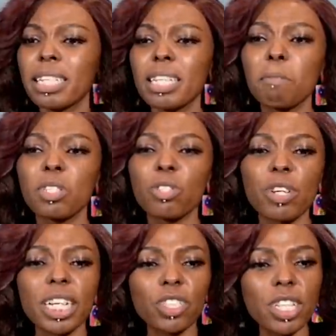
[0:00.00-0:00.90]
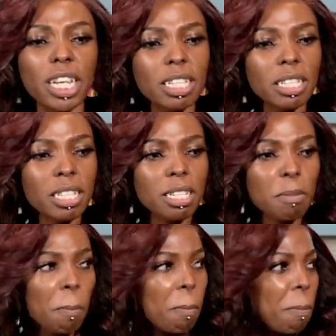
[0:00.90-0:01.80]
there's some strange things
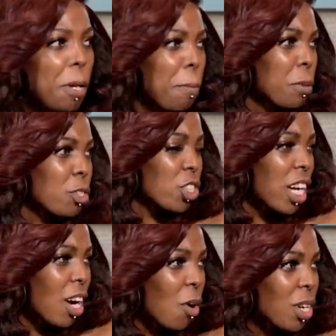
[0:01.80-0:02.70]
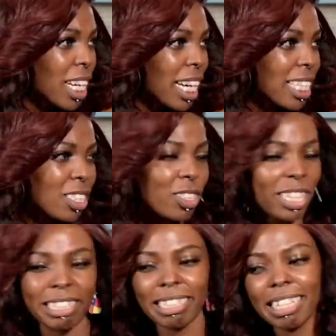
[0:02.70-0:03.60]
people share online that you're
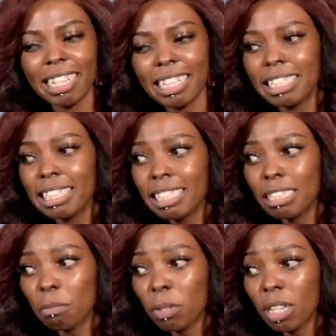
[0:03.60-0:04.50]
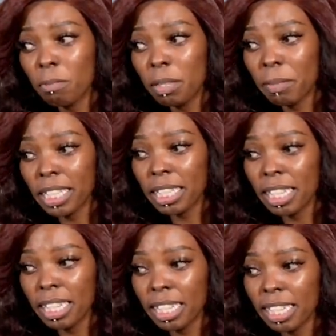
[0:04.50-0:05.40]
like, that is
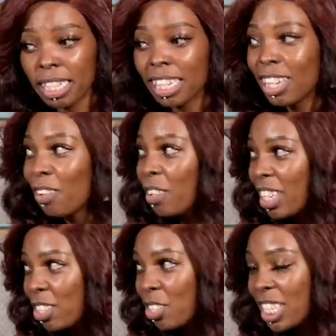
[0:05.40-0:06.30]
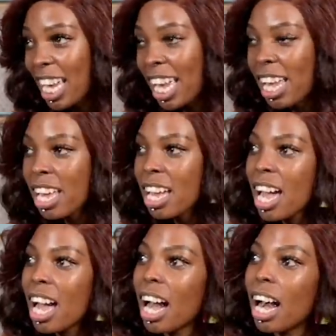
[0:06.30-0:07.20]
problematic. Yeah. What are you saying?
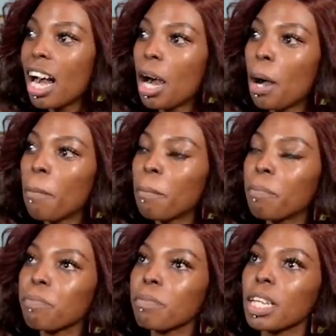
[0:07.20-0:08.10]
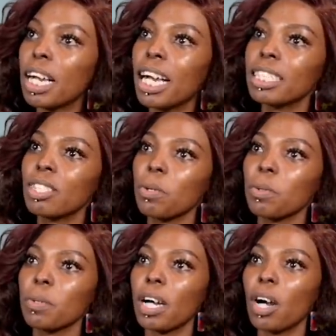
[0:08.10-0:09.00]
Yeah. Um, and
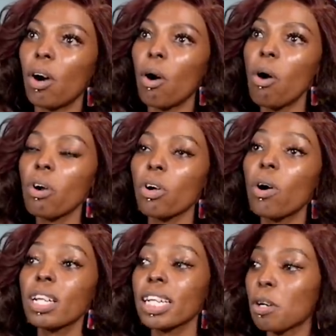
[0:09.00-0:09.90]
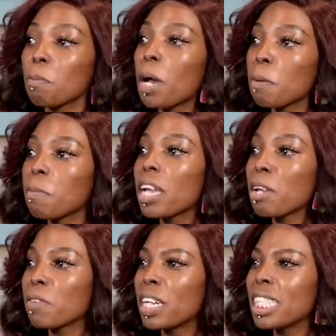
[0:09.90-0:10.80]
so or calling out bad
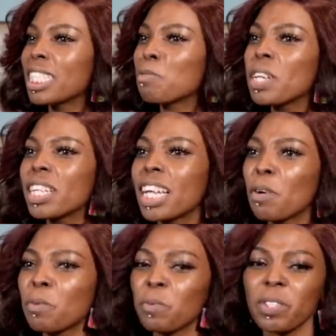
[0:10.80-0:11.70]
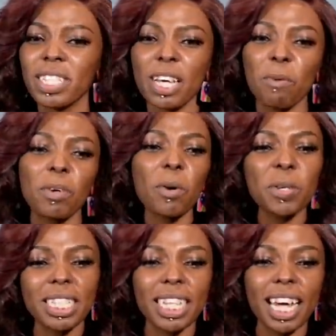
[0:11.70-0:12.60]
behavior. It's weird how we'll say we
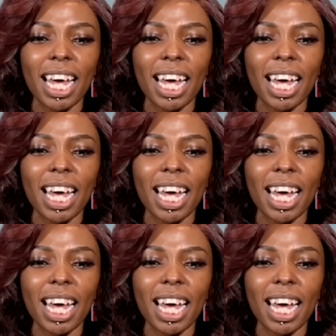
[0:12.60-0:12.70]
always